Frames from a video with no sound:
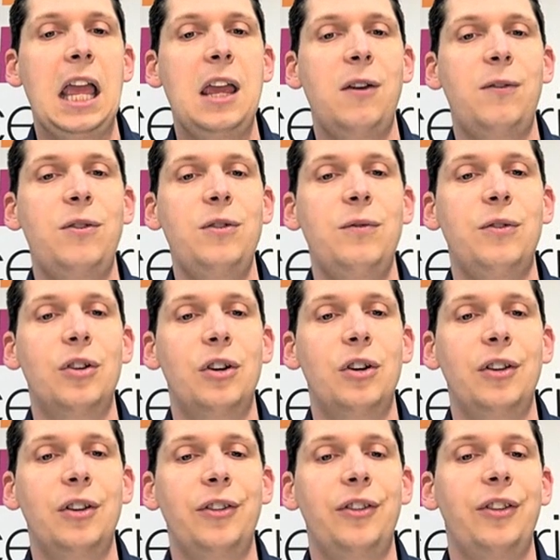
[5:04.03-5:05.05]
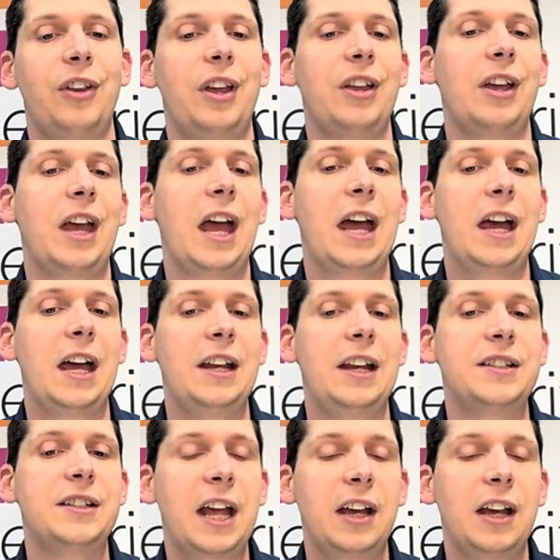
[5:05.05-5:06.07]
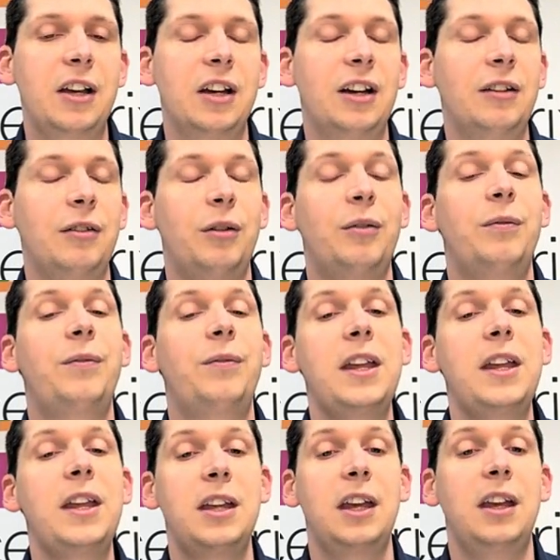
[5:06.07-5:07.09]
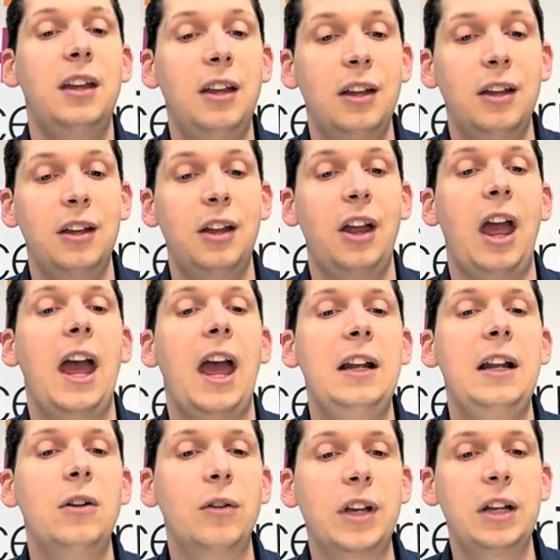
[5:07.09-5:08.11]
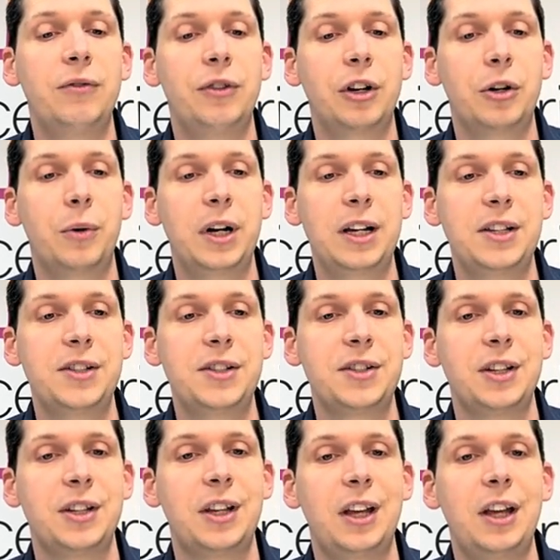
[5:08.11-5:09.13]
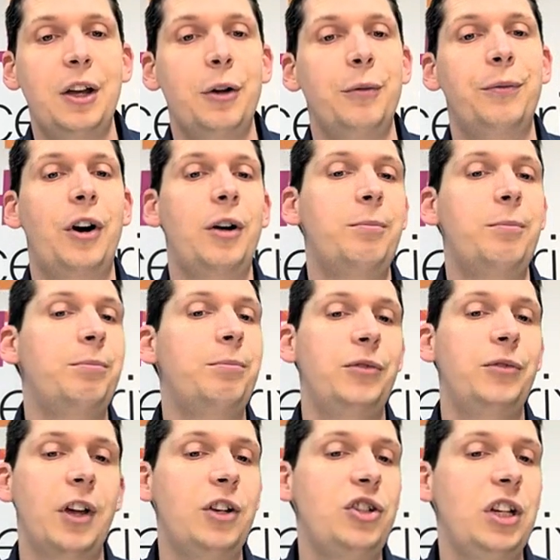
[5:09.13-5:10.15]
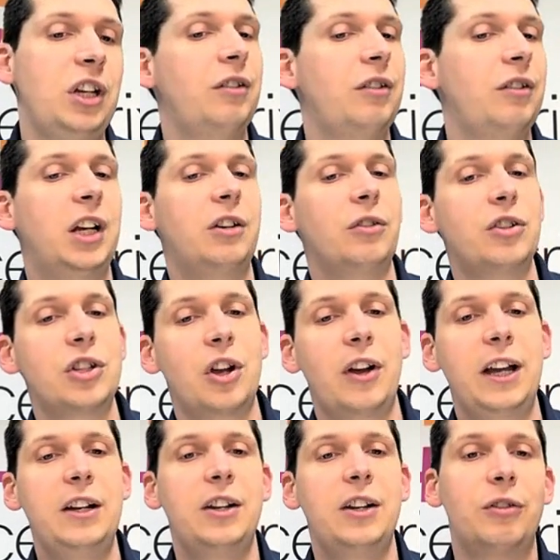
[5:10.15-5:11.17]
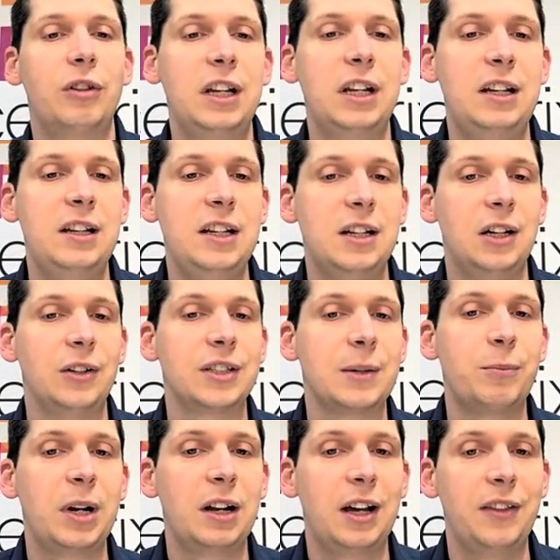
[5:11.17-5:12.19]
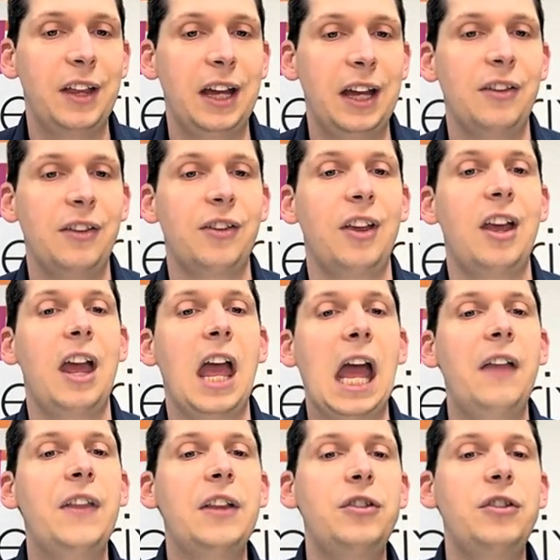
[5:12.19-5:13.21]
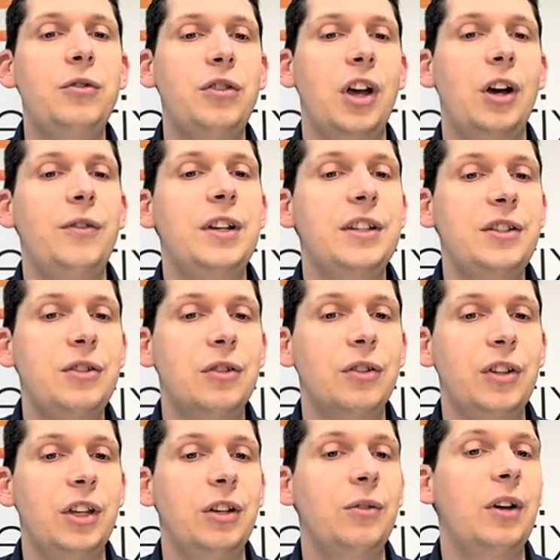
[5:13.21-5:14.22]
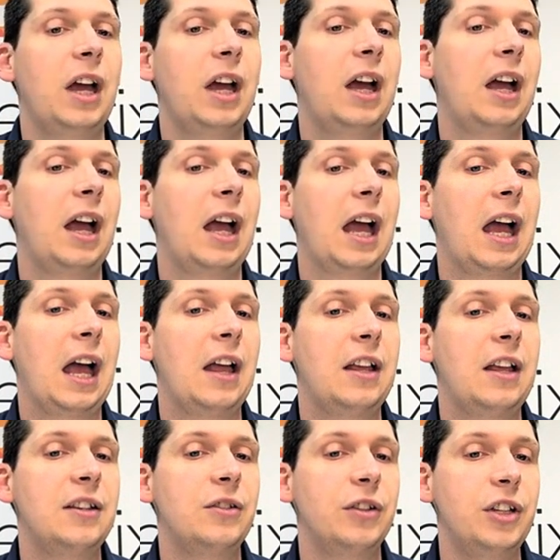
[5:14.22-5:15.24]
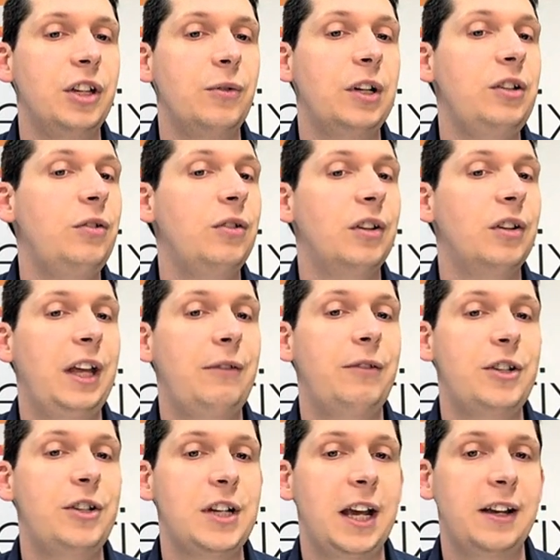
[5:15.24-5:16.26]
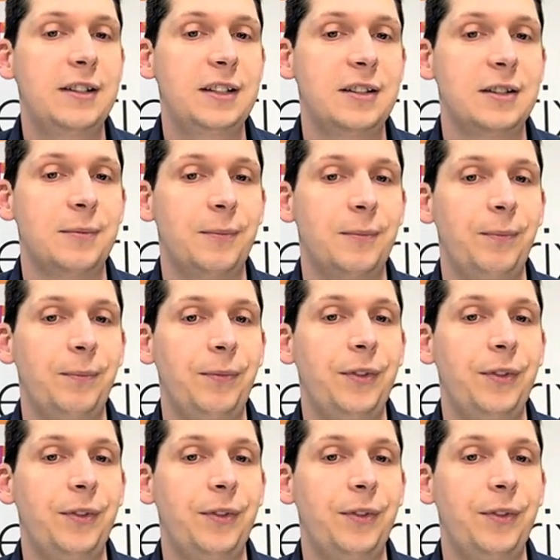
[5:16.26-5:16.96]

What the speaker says: if you've got an attacker faking a login request from Nigeria or China or India or somewhere like that, and then you know that it's not you, and you can then reject it.